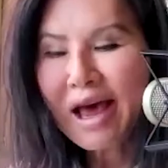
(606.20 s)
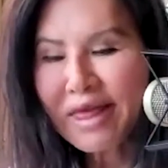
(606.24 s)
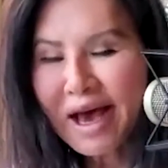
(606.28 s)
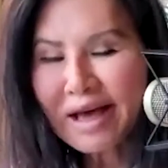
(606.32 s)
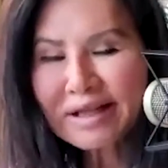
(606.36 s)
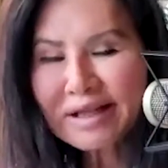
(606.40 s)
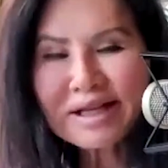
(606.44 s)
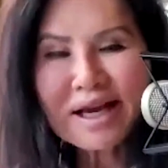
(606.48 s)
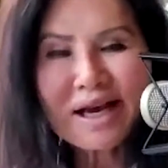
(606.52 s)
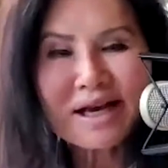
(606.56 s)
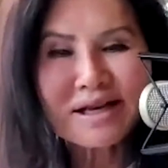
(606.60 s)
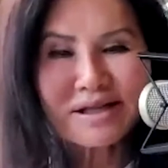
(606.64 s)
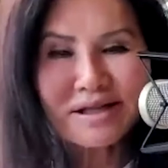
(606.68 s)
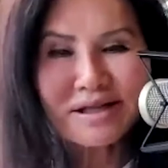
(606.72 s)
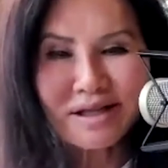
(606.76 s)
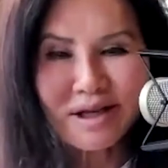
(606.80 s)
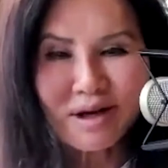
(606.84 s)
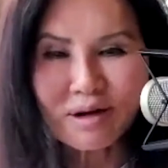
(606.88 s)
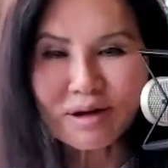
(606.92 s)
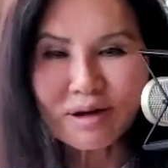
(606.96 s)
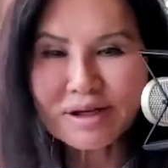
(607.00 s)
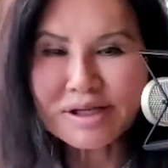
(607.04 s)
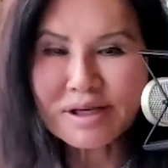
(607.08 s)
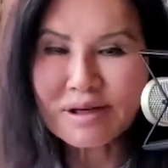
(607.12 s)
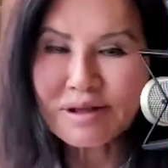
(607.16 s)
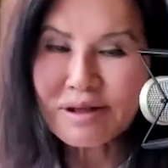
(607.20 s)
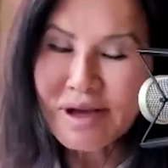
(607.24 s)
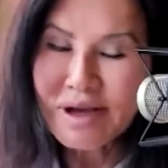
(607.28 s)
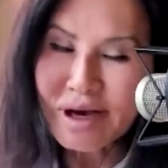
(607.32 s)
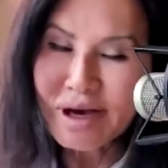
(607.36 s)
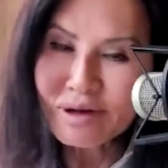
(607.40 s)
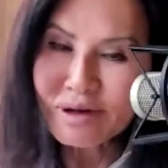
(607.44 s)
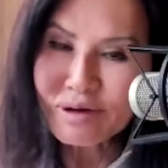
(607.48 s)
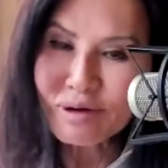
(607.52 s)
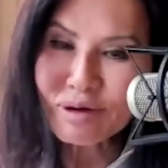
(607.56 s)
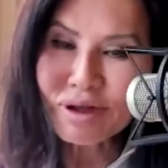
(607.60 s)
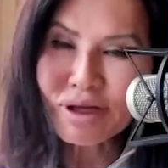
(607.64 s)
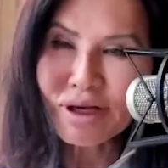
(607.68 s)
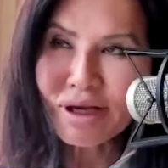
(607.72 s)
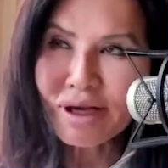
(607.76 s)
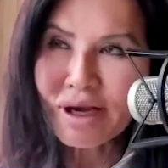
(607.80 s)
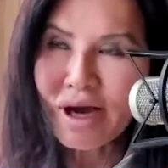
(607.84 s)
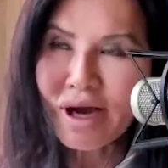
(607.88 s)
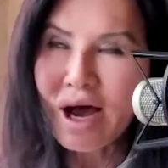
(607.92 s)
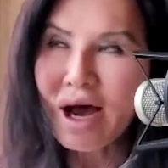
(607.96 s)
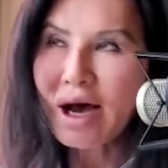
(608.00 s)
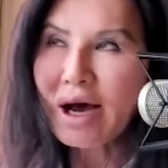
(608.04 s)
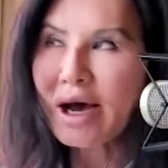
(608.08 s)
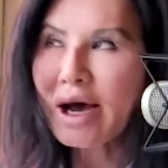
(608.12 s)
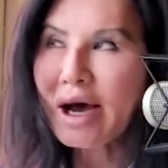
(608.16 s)
that takes skill, because the other thing
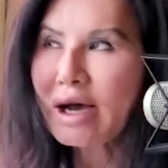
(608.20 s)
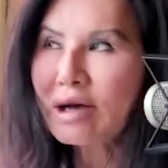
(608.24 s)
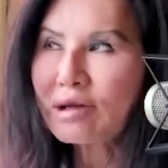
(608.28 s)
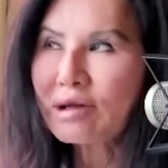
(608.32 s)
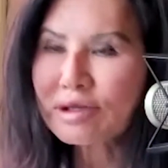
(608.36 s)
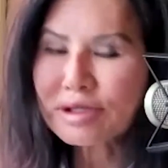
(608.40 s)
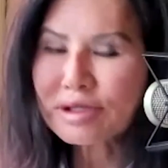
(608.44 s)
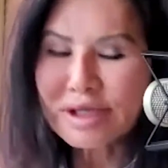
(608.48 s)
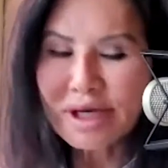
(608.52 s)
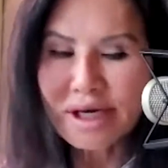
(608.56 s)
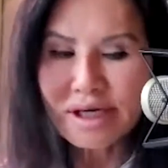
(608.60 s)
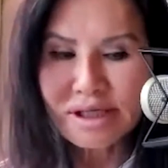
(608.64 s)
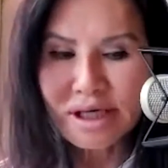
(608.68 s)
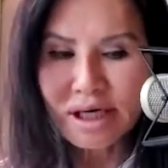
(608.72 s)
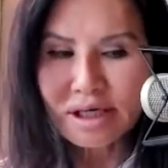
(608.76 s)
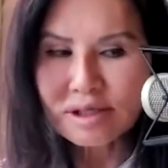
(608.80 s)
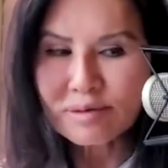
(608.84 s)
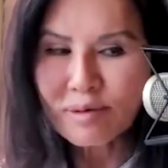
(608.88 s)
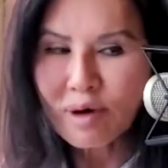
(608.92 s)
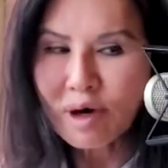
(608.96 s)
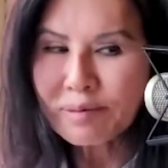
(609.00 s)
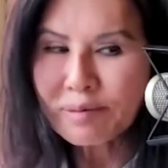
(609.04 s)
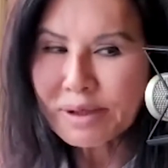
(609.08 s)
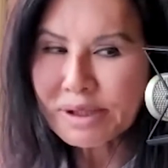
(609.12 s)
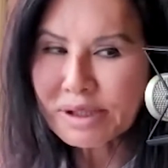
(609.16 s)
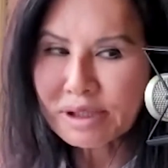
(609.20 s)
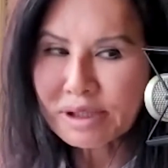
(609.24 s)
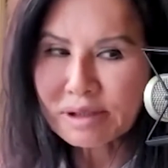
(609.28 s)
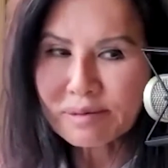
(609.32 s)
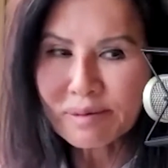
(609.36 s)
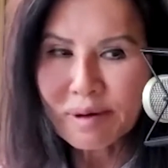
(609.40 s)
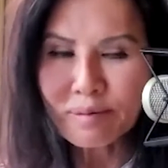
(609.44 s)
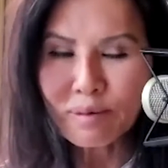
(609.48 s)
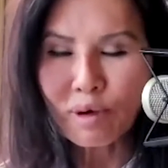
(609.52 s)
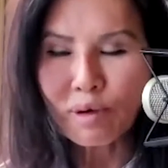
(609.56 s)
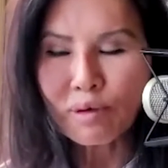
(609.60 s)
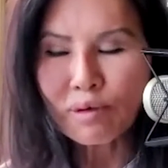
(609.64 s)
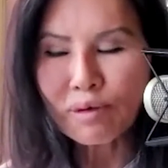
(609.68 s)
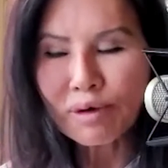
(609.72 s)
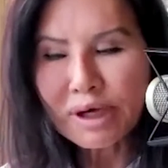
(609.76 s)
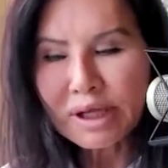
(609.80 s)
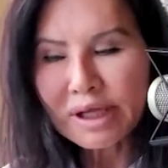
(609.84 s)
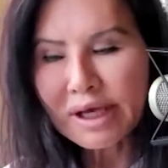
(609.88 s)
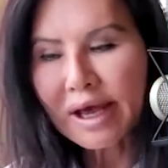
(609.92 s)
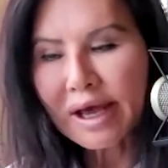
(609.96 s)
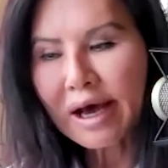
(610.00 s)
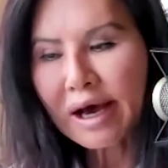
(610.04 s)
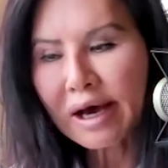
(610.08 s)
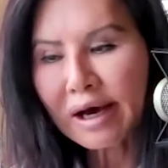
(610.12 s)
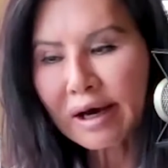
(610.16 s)
I'll say is like small business people
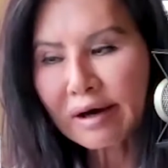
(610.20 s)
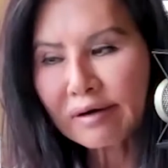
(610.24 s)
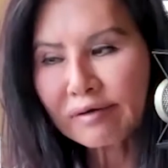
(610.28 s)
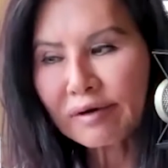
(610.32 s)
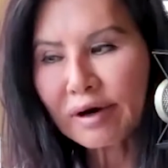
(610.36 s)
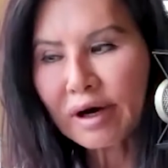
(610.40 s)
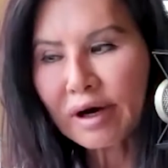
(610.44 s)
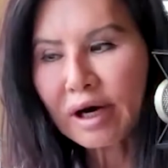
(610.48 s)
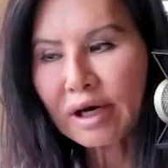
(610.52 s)
really have,